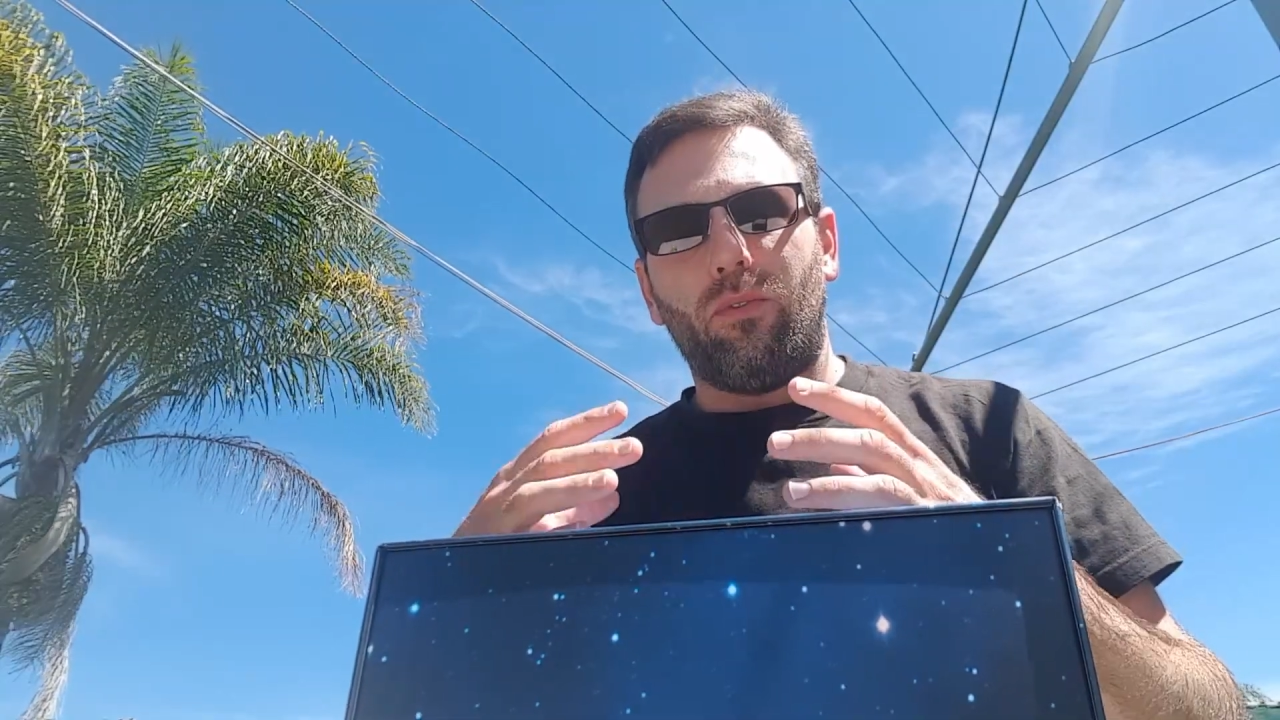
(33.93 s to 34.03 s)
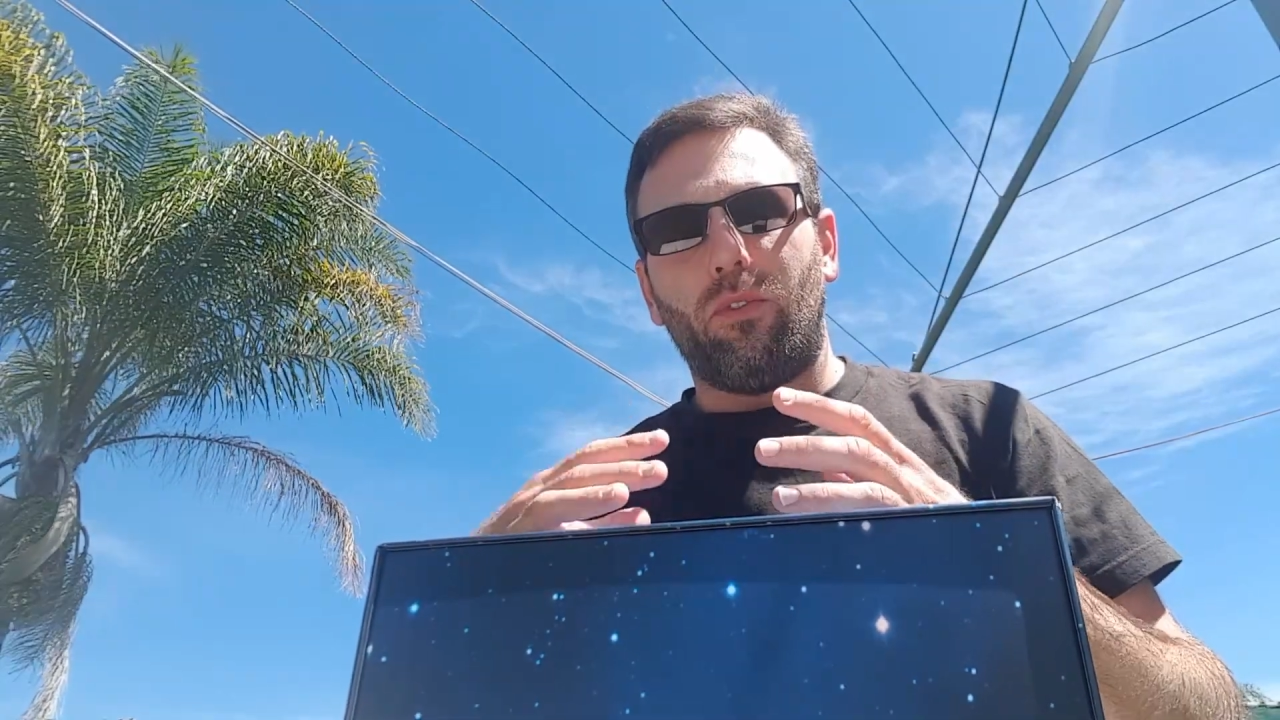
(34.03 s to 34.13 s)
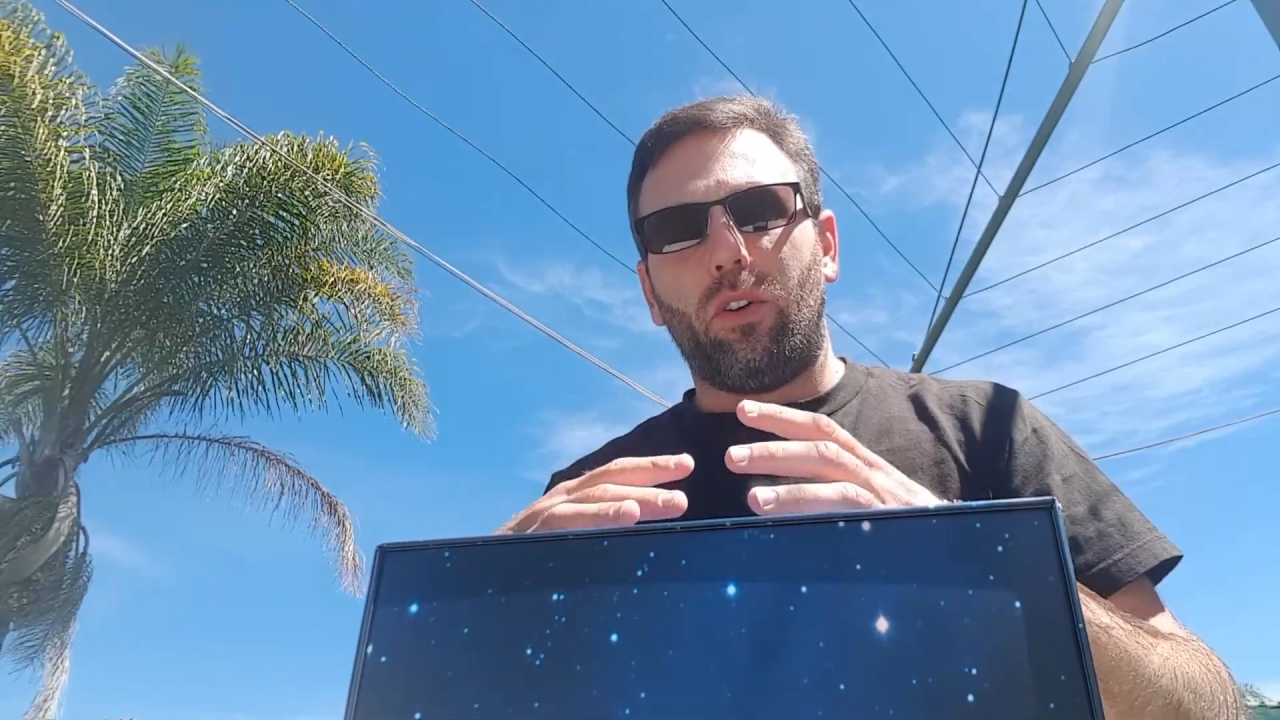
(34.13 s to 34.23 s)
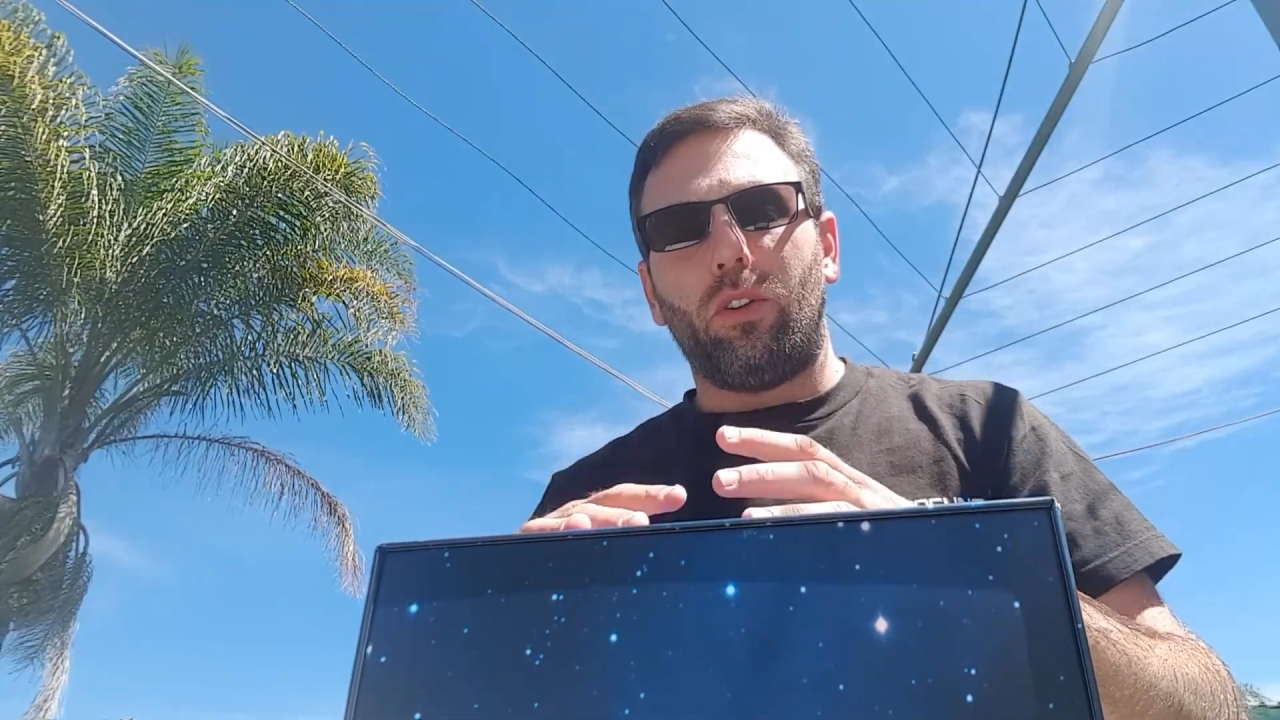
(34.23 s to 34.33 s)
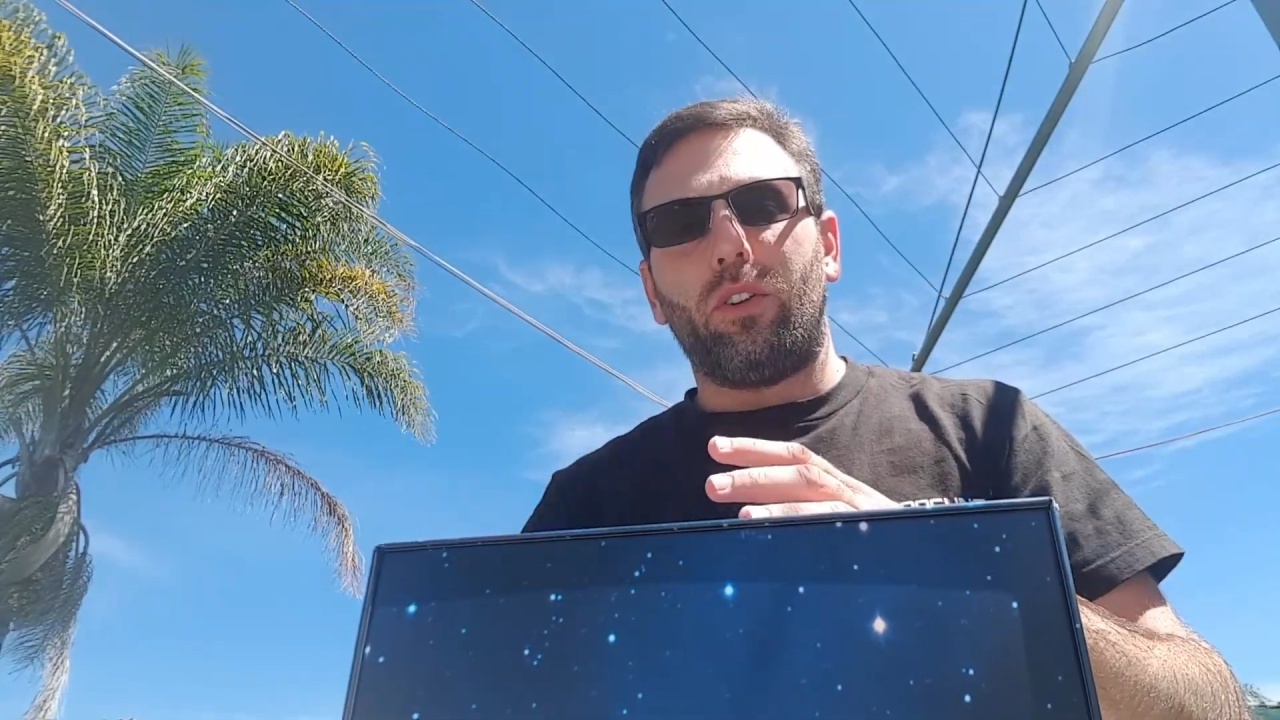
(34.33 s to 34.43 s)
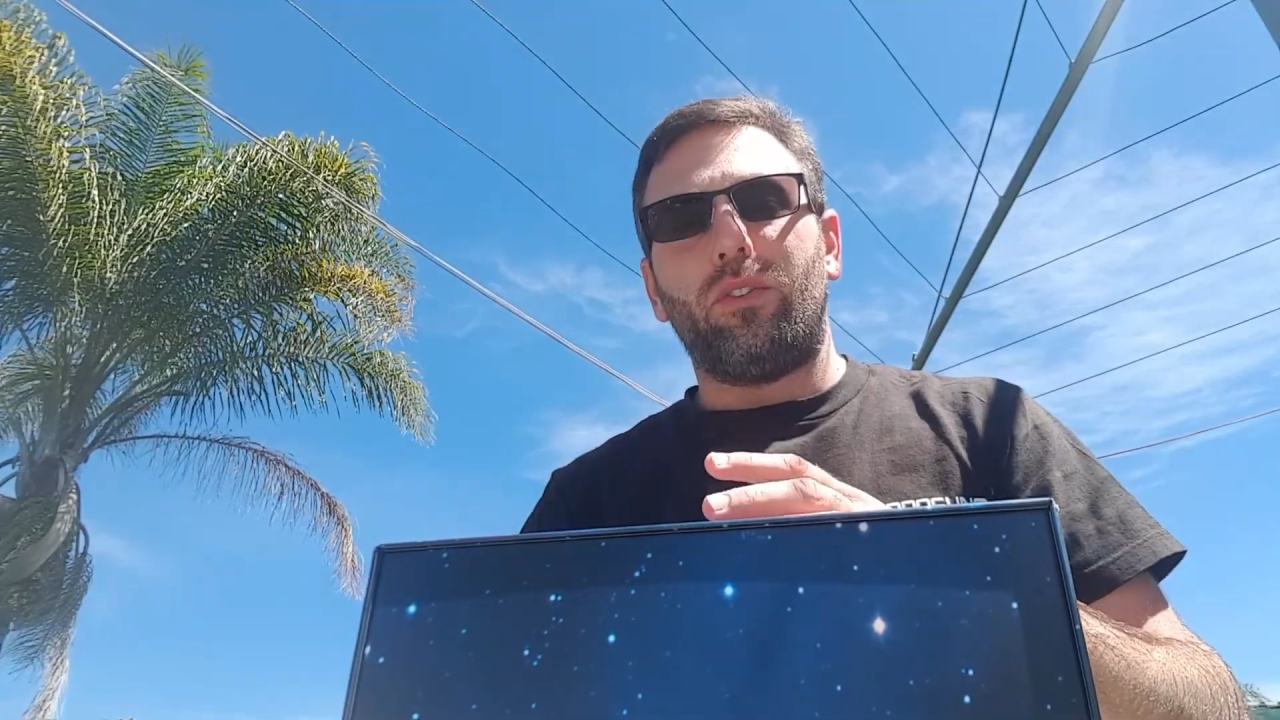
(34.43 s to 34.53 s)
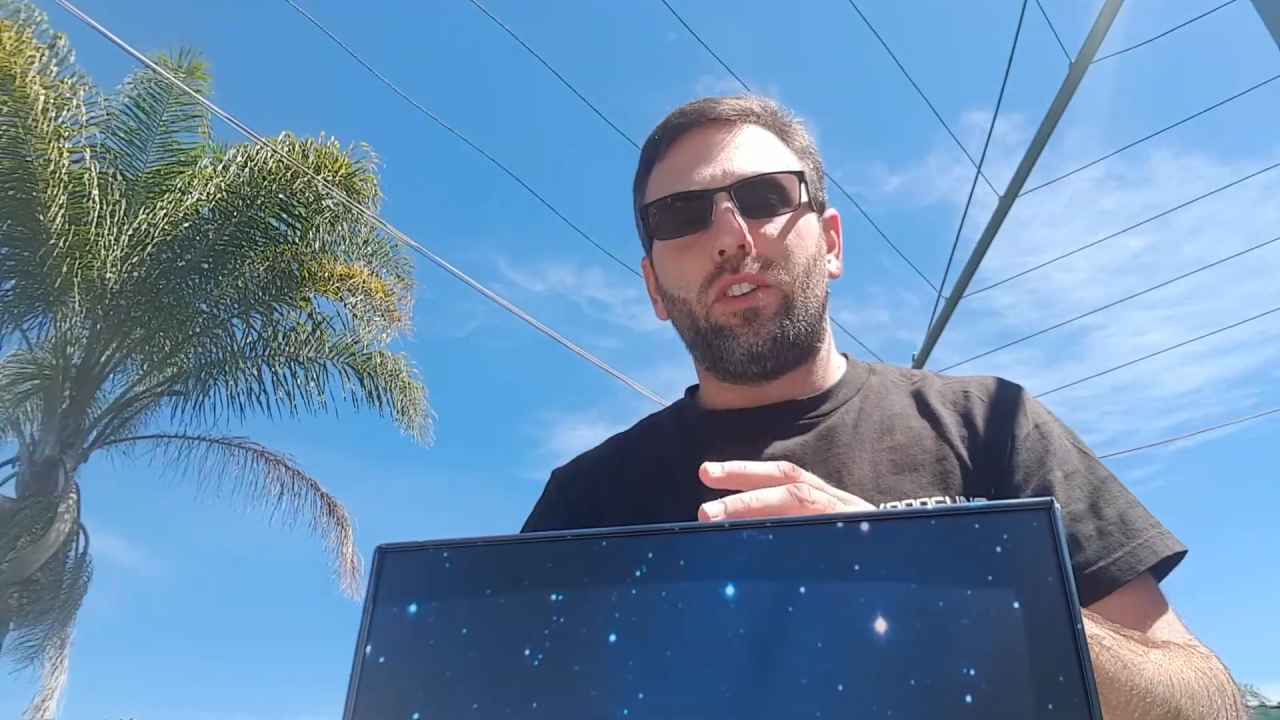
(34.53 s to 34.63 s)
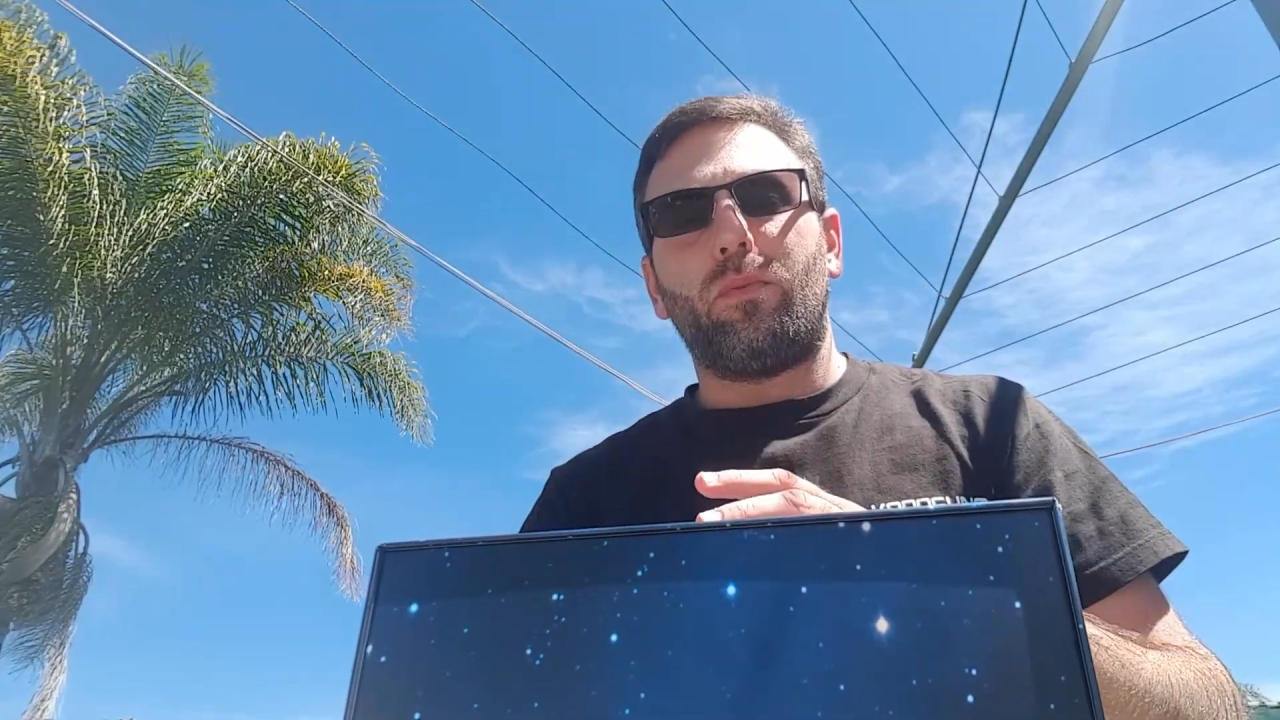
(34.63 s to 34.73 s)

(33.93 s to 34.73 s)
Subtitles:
for a lot of these